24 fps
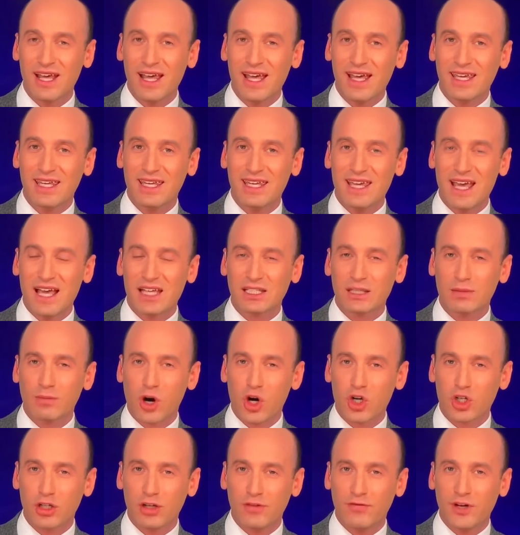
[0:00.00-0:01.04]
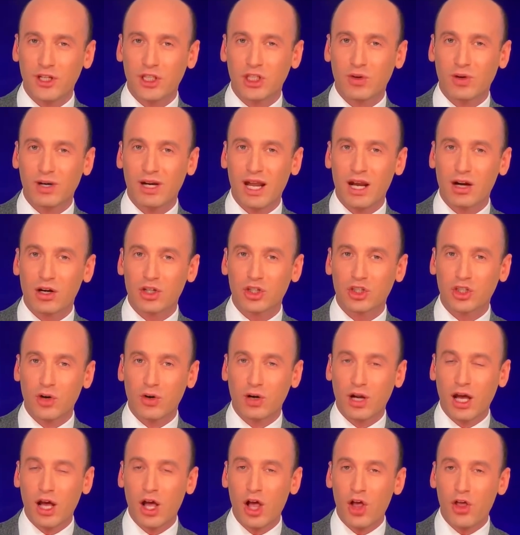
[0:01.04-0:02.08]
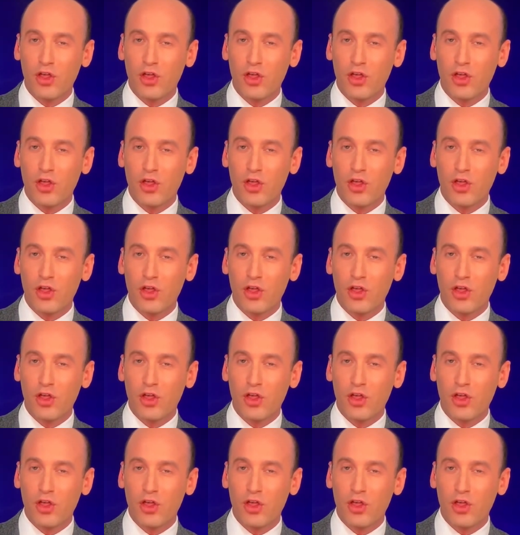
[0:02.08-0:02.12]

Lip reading: he has the margin of victory in Arizona.